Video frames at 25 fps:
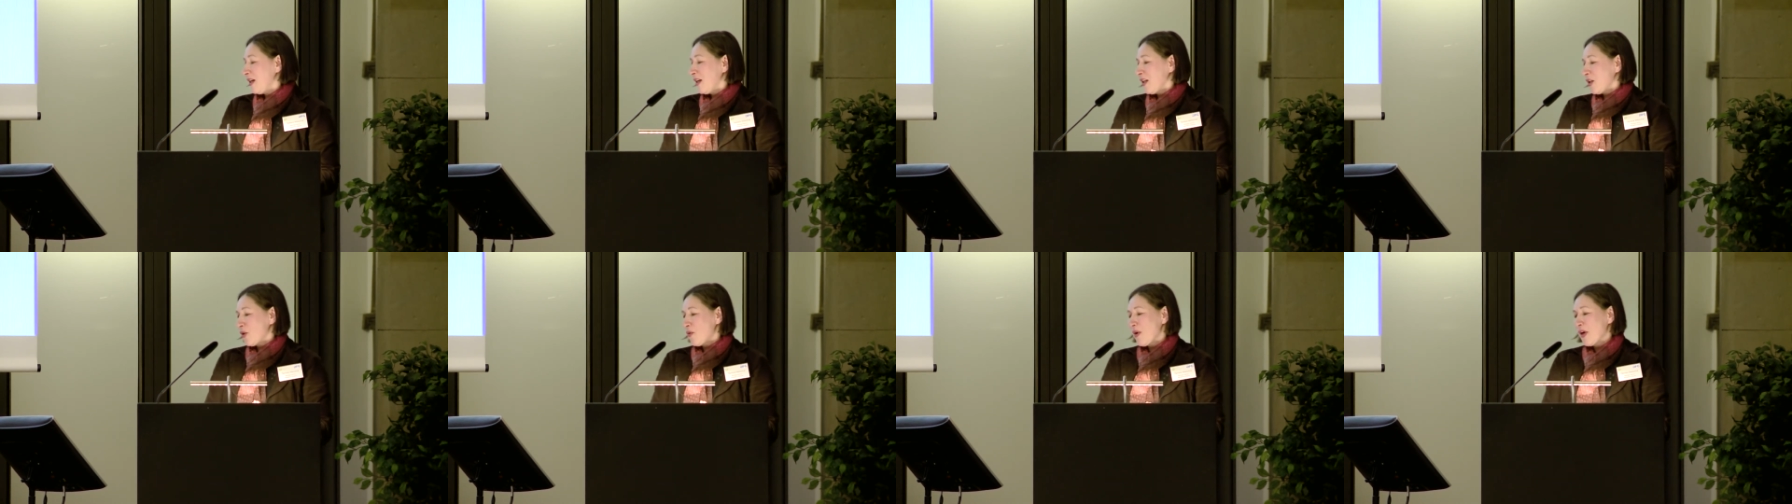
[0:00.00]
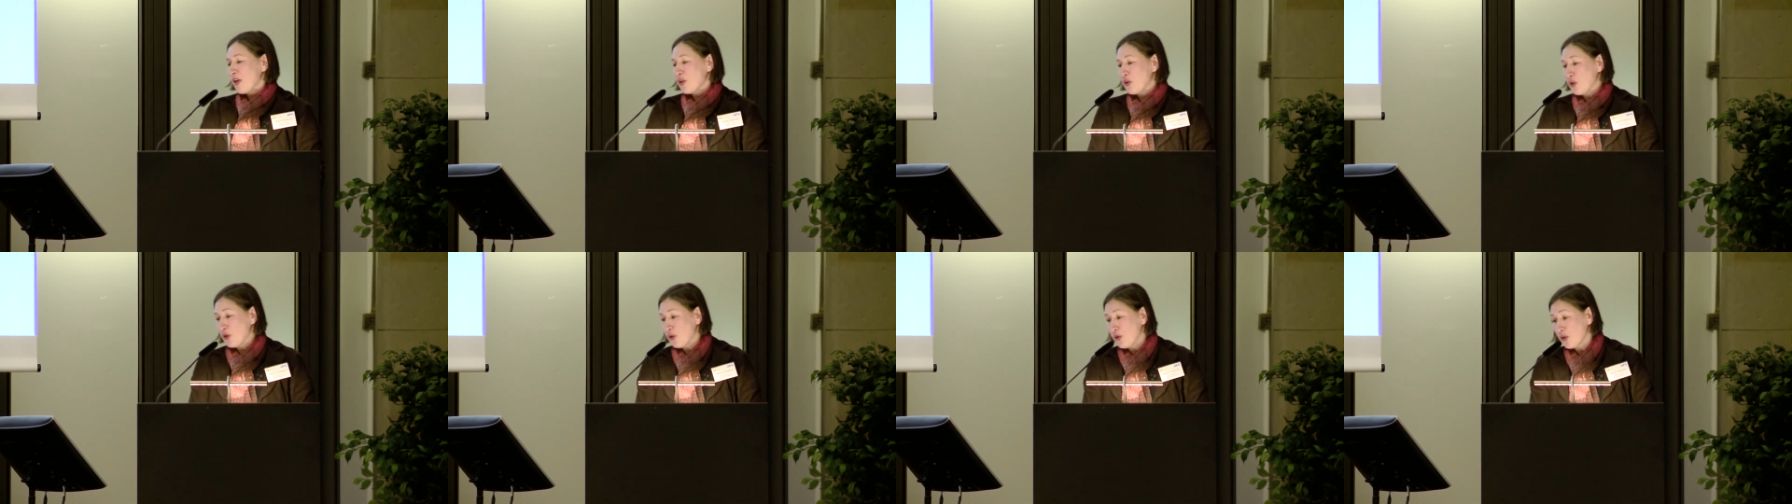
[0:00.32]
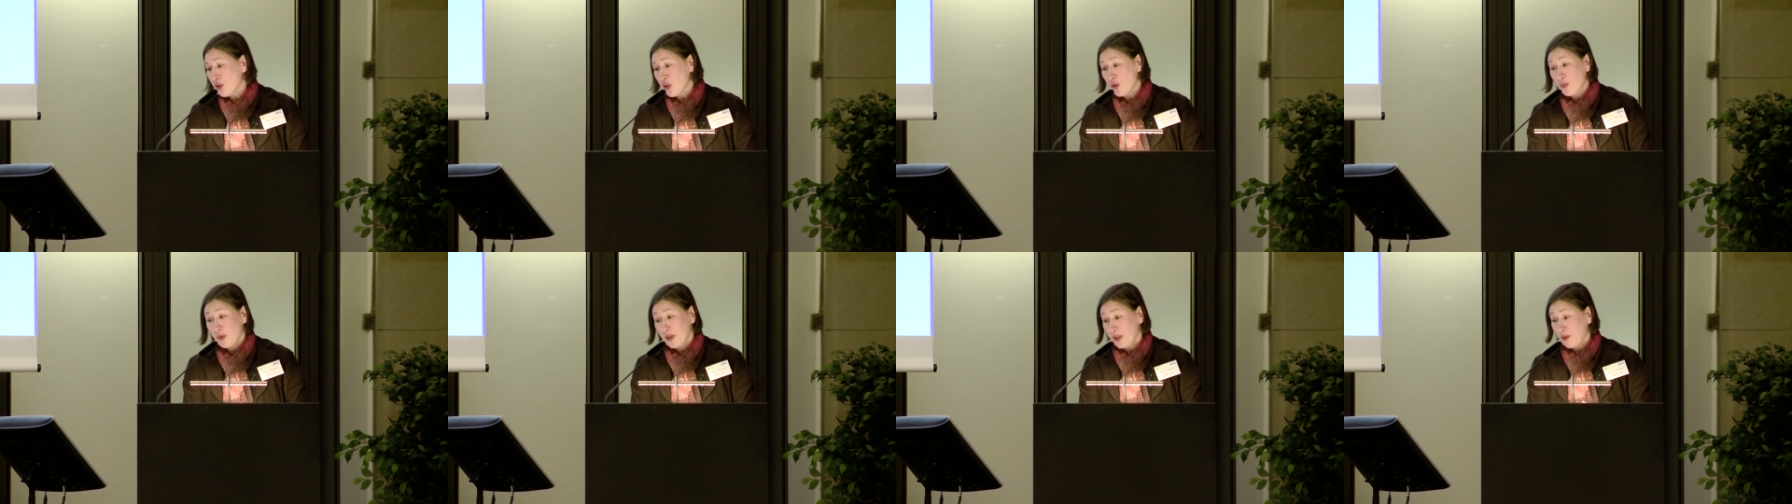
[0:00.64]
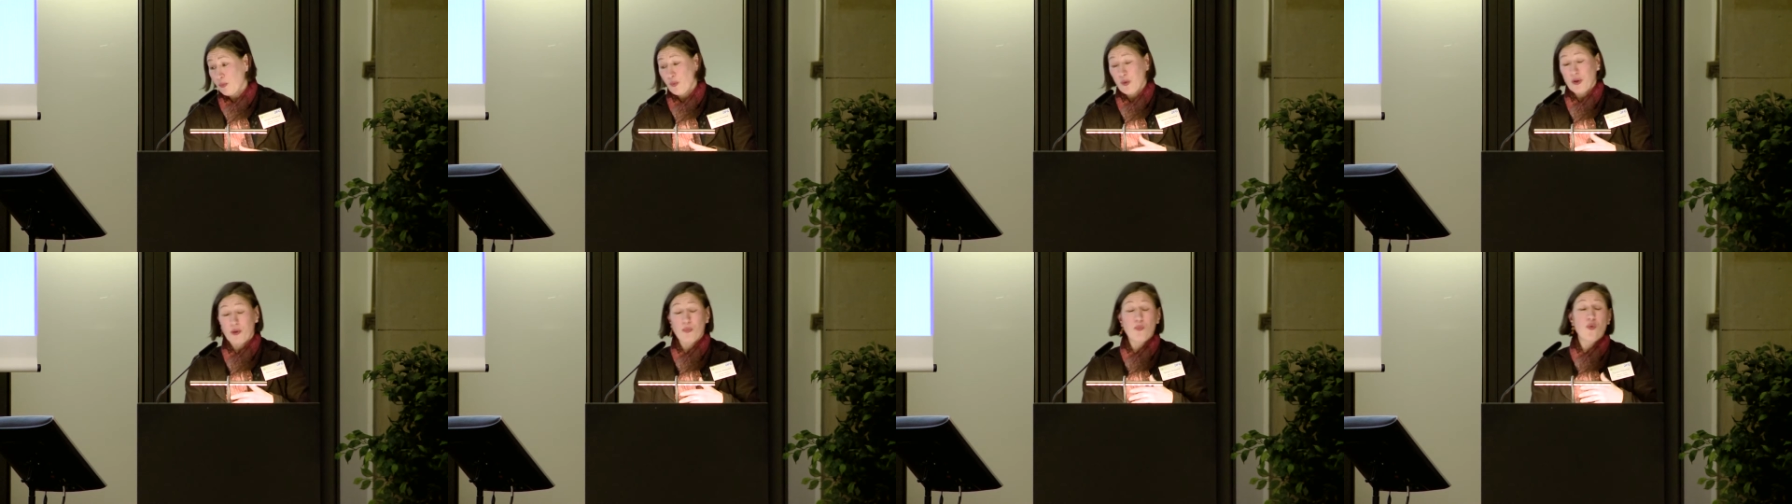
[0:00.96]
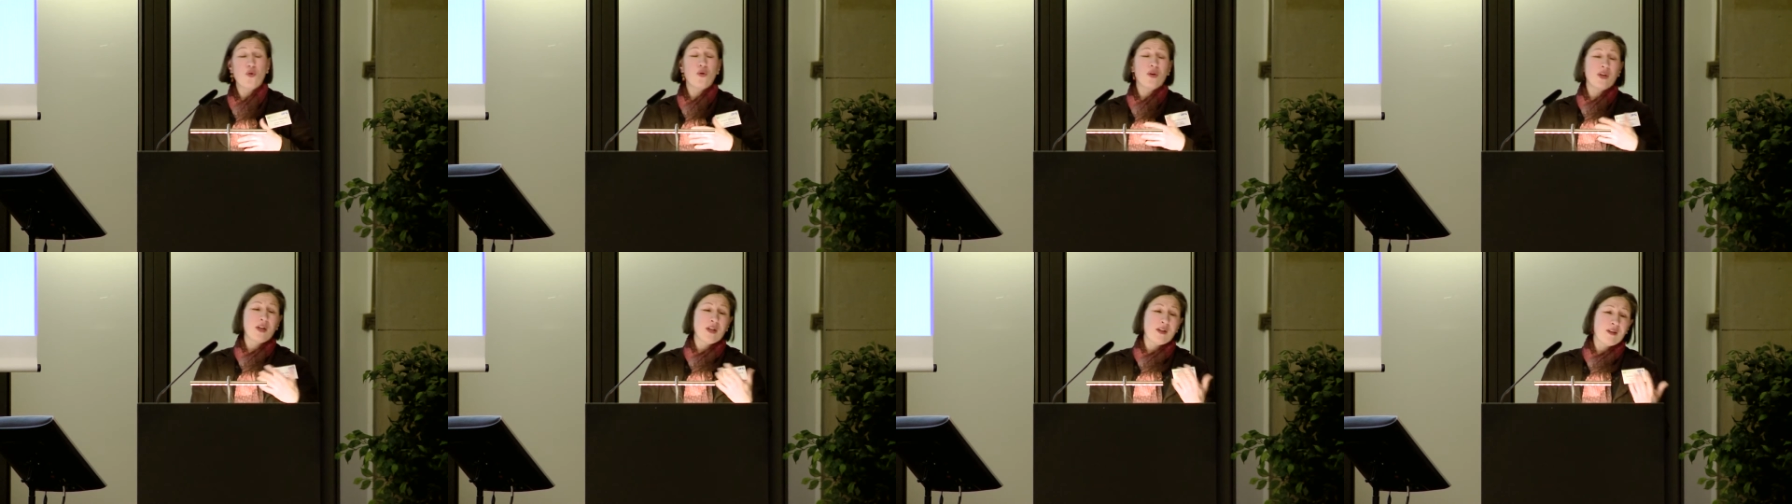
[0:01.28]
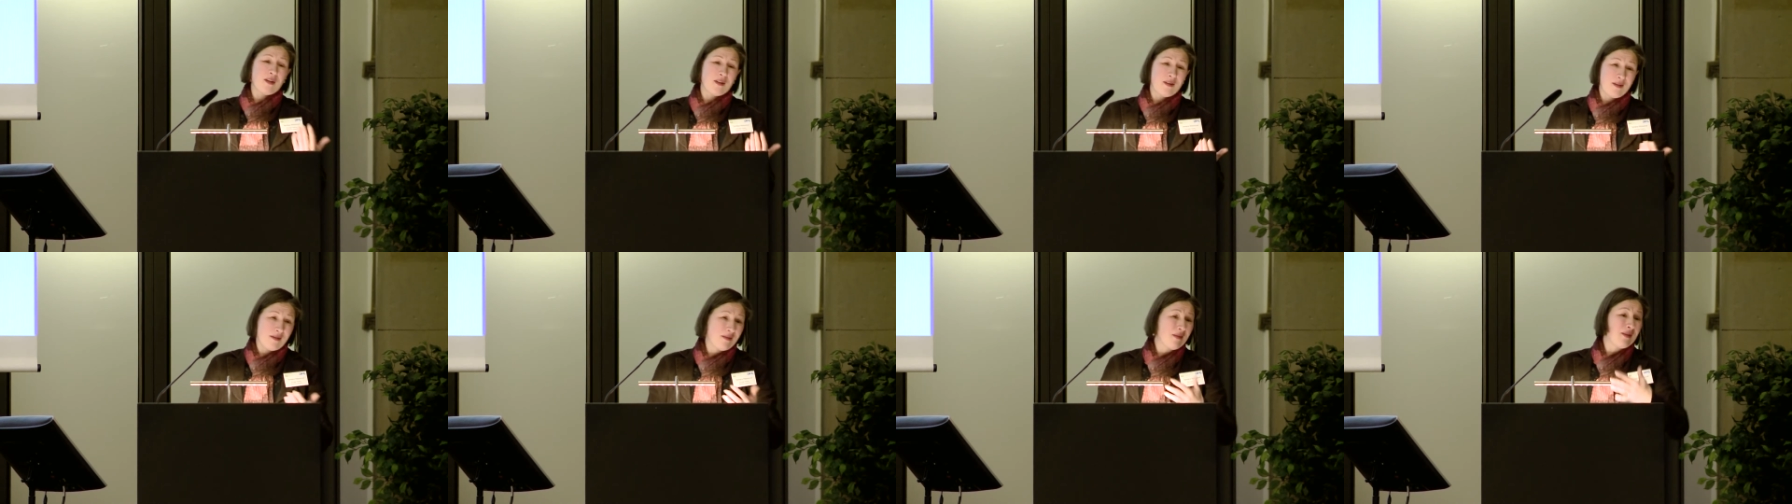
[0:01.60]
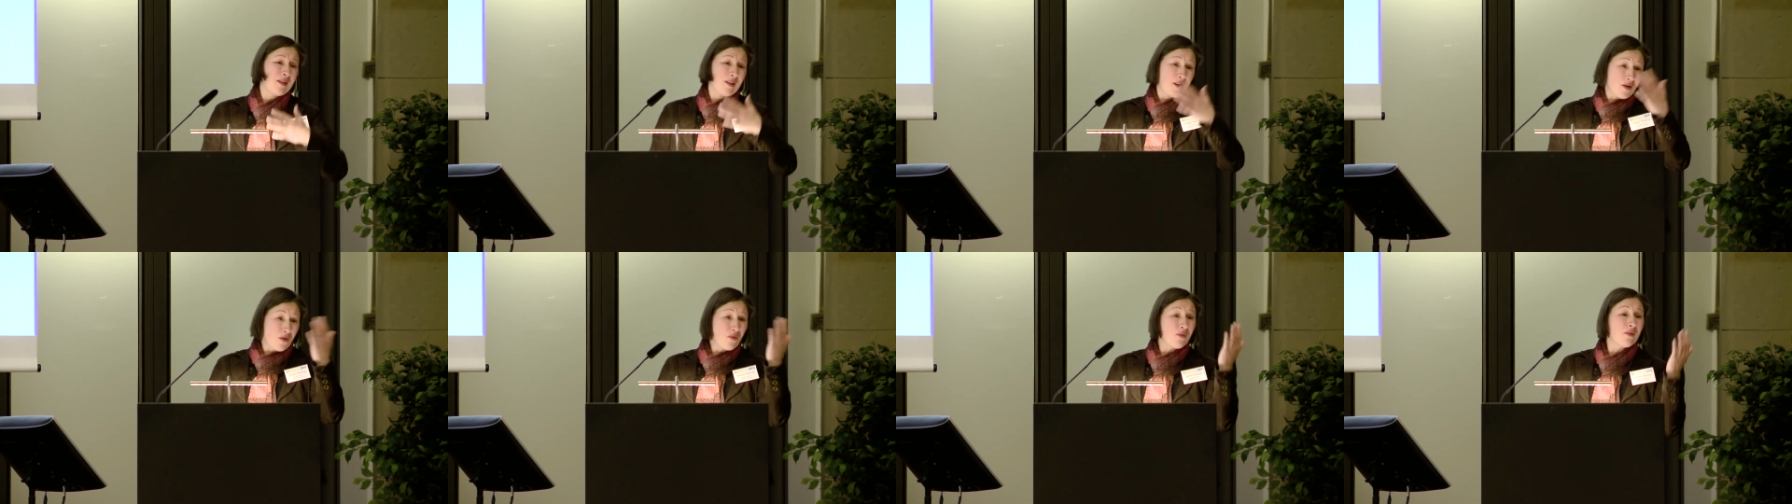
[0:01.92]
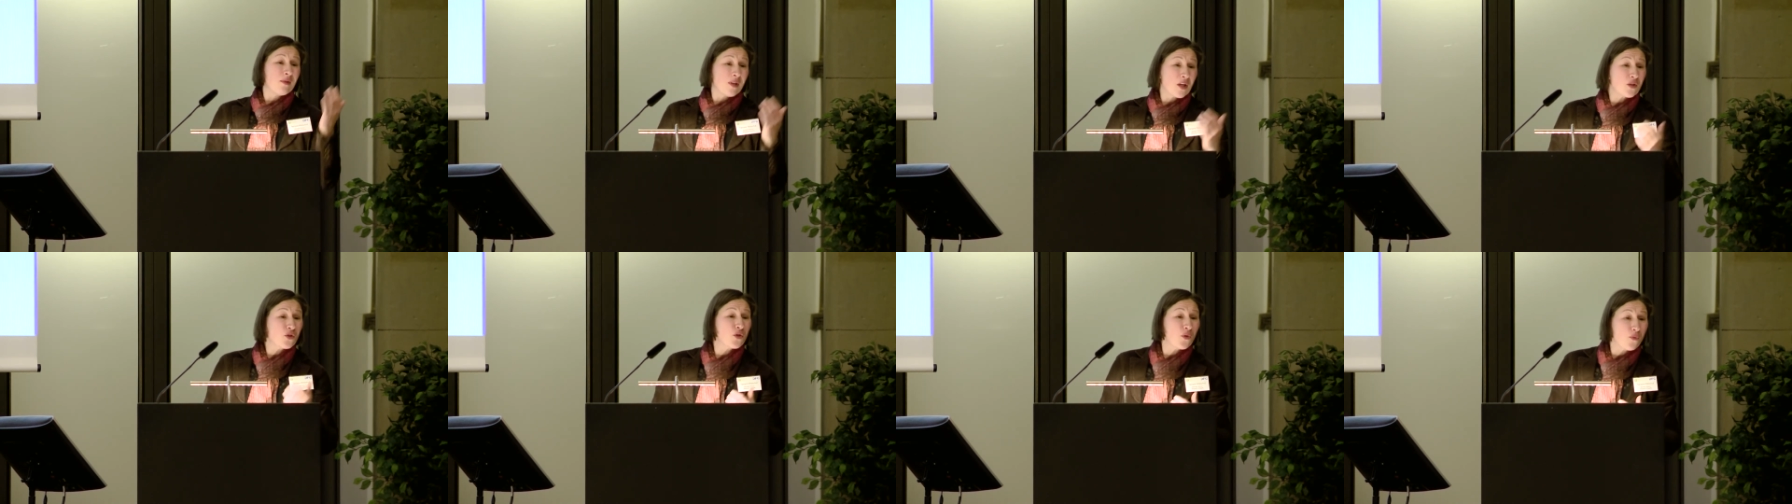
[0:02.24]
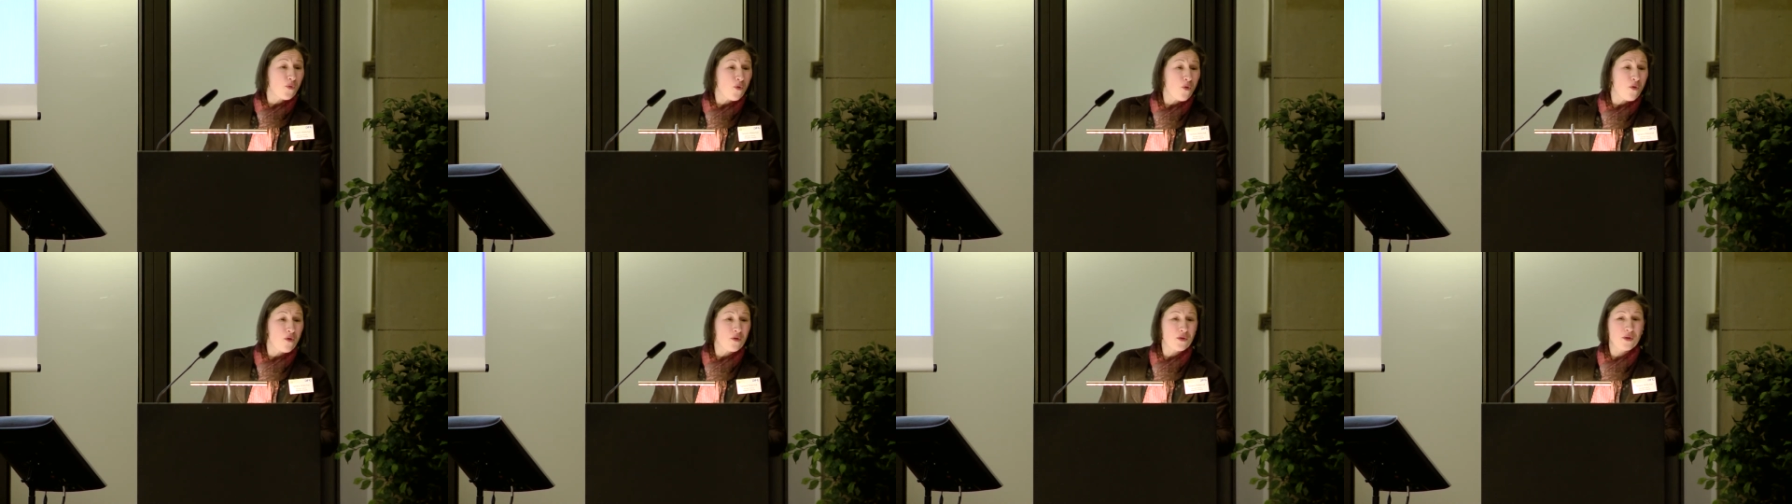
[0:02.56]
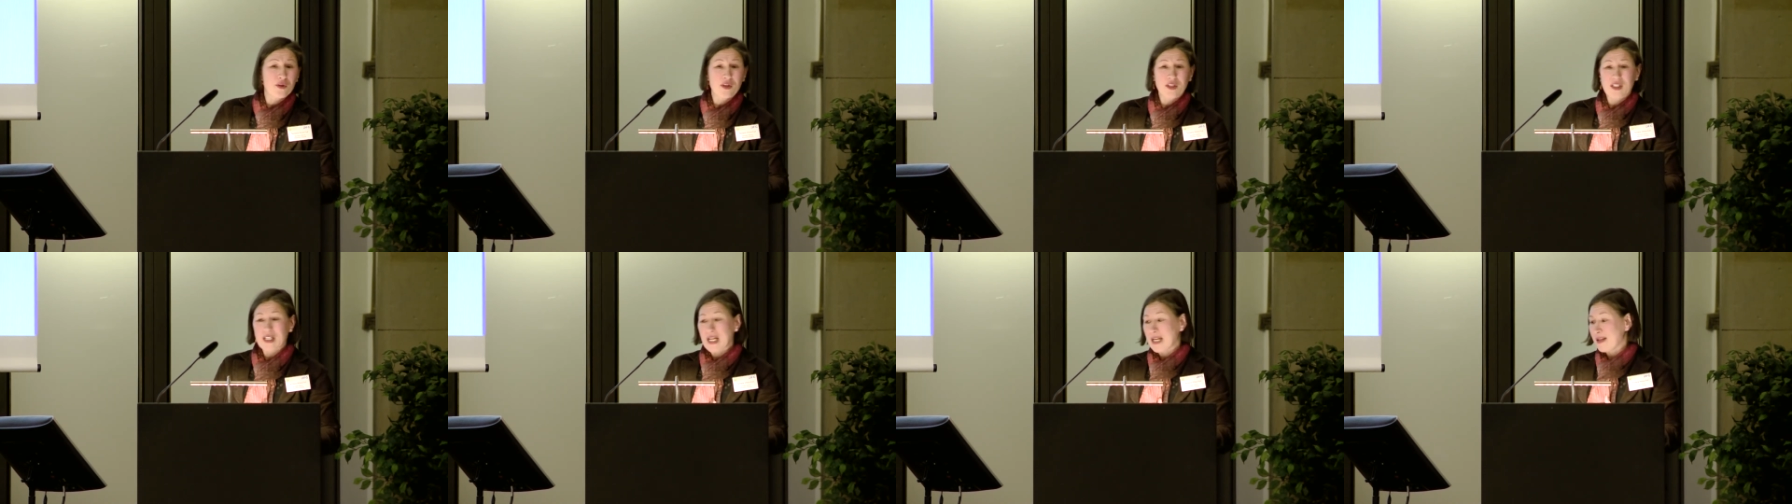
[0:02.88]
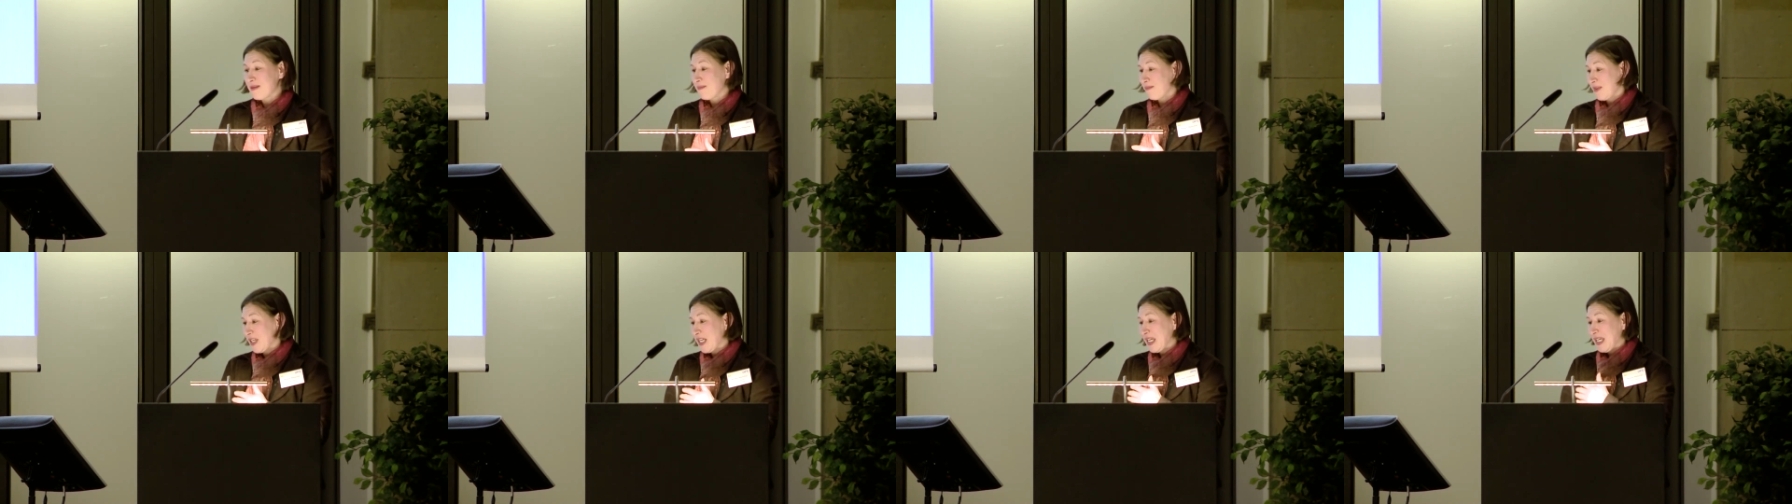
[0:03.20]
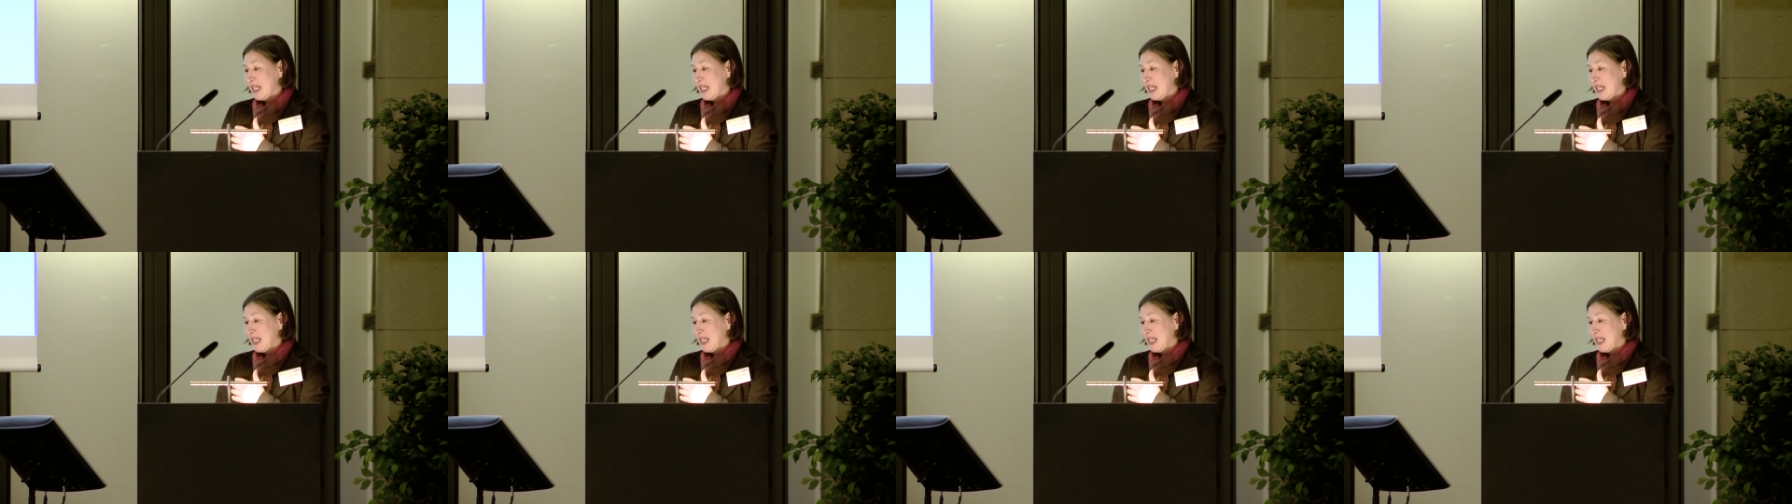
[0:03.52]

there are journals with, with more than you know lots of authors, then